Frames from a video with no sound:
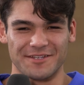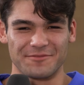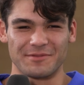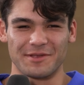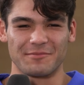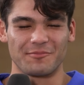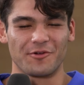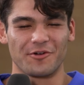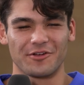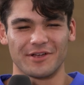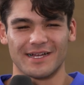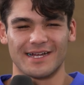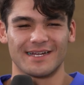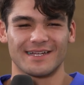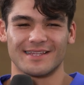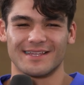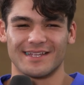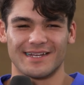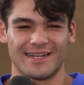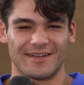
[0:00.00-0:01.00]
hit me more kind
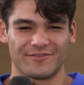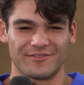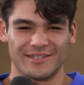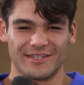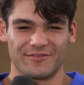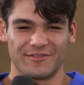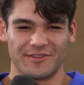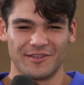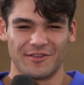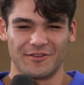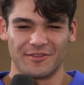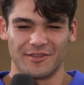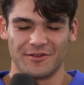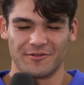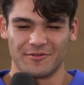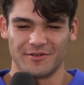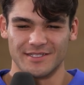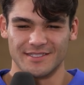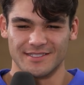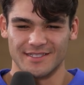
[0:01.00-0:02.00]
of than ever, even though there
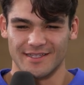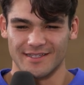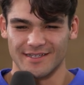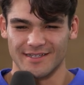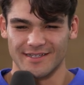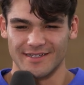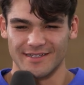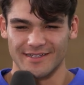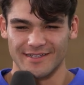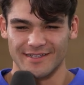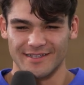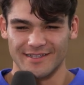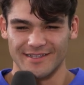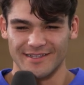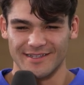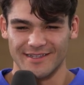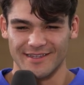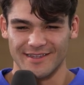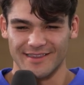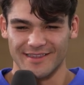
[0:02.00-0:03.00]
was the
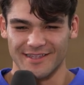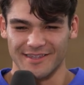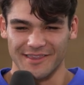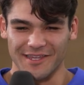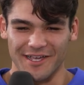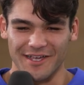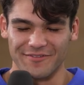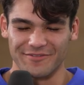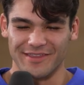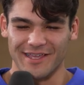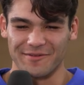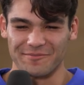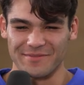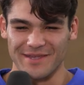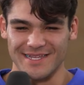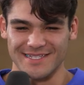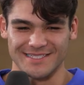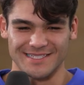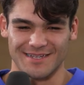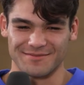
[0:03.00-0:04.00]
the love that
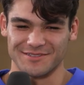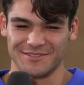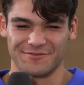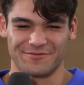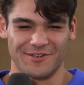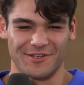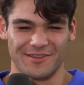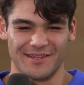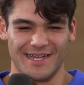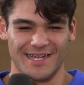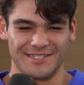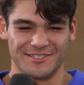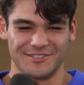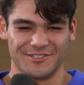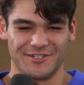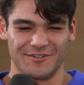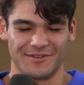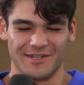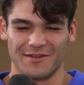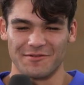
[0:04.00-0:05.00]
me and Samson felt last
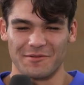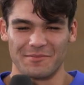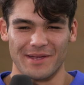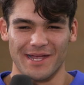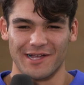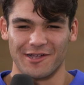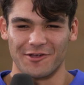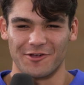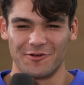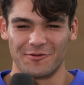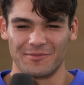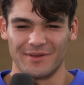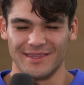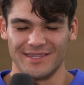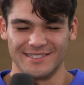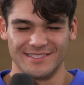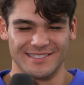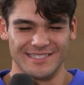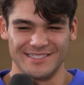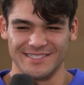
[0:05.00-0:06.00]
year of coming back home and
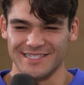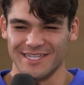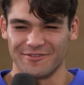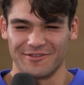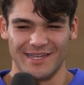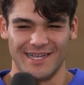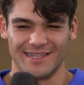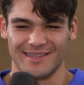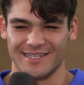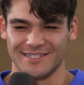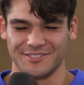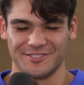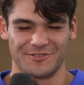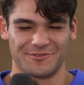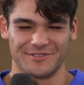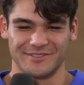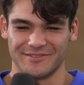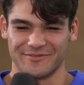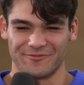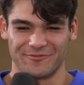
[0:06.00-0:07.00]
the season that we had last year
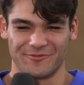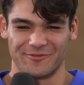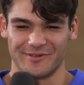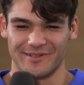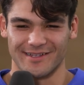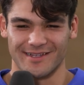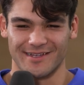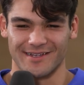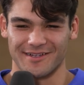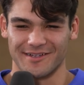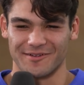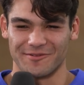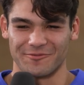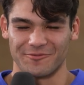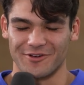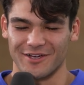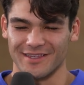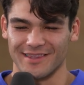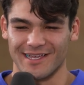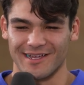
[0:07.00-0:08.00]
was uh,
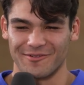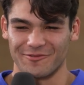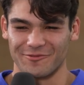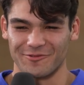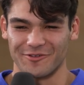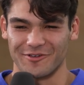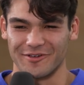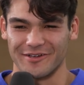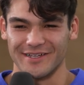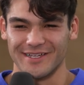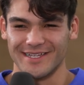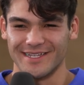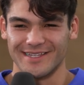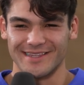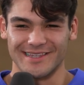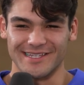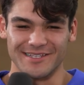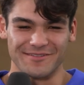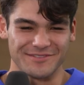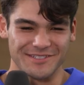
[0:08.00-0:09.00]
one that will
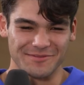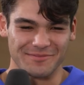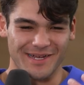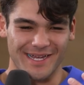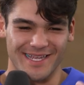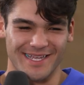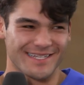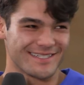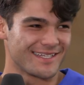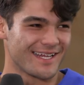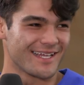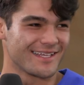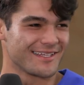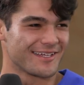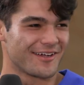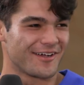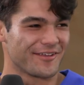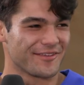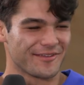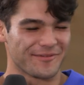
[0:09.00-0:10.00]
lives in my head
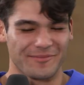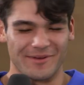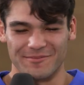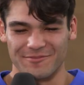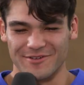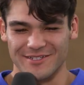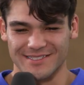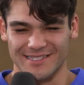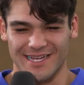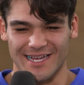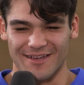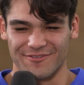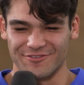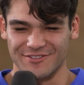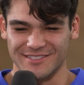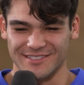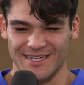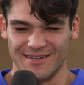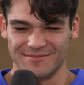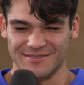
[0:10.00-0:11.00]
daily. All the memories I have
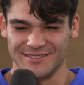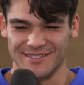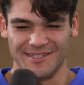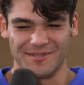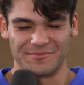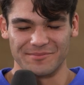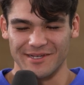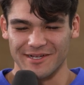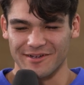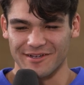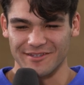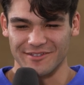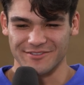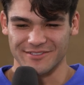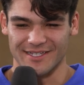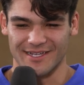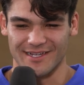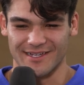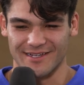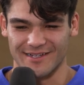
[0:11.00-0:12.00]
with Samson and then being on
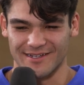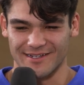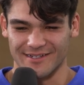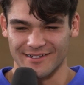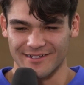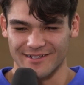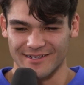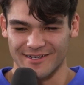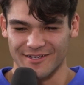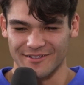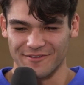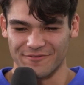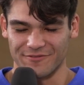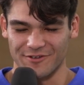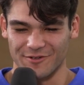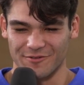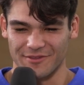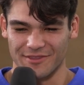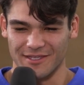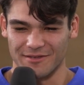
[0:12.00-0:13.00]
those guys, uh, on the
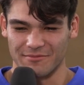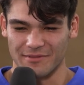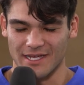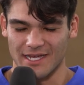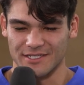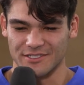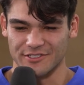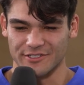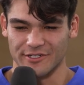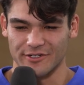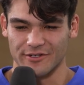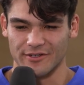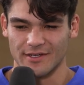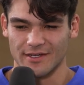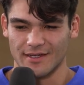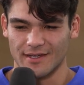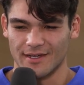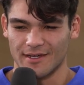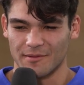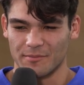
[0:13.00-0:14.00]
field with him last year,
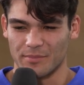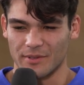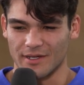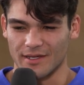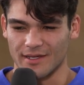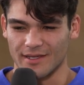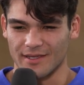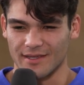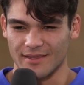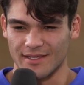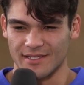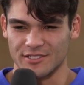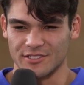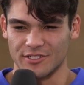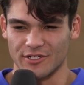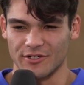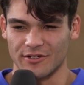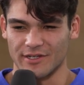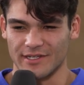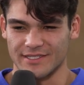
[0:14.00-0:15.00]
but this
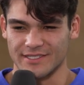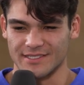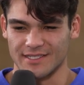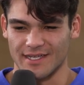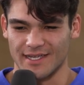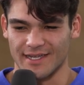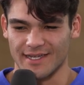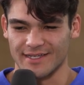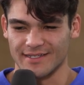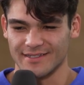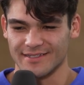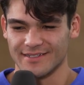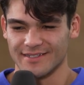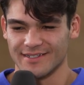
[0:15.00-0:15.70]
year it's like